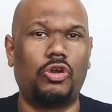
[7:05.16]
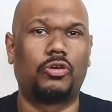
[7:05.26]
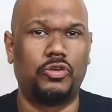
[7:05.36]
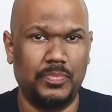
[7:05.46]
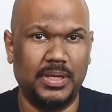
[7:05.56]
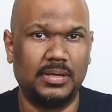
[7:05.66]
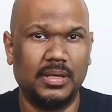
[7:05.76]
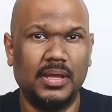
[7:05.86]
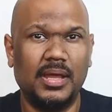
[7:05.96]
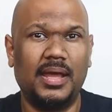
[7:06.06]
document
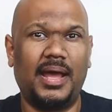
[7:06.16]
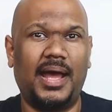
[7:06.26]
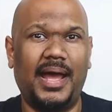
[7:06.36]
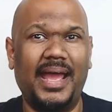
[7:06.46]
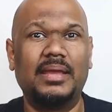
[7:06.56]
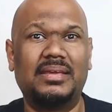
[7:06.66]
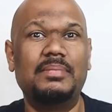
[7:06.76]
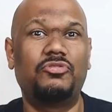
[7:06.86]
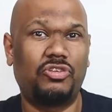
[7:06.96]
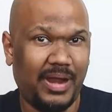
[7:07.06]
and
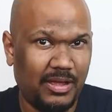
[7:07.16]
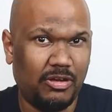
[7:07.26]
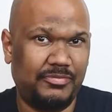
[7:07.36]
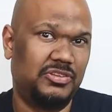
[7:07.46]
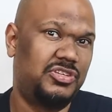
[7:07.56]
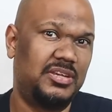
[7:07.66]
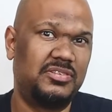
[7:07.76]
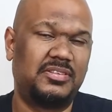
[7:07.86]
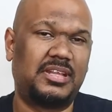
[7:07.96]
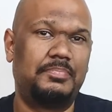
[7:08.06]
keep track of the
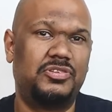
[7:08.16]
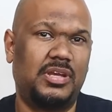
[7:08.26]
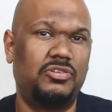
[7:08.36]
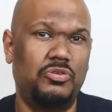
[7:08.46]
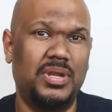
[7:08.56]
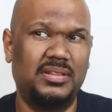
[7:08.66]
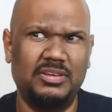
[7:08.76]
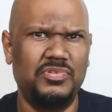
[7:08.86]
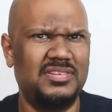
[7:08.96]
changes in temperature and humidity,